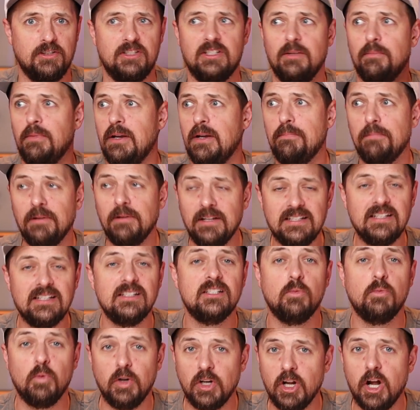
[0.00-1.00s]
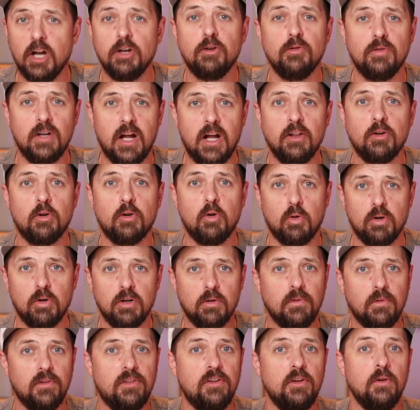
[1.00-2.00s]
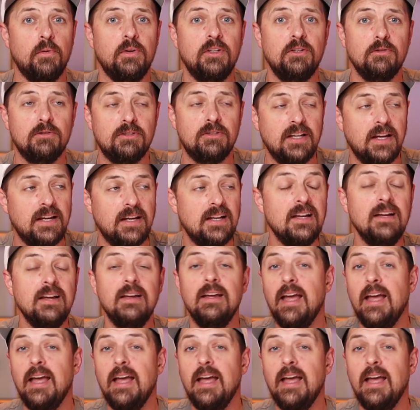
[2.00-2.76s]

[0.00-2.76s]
Somebody places a $100 order with you and you say,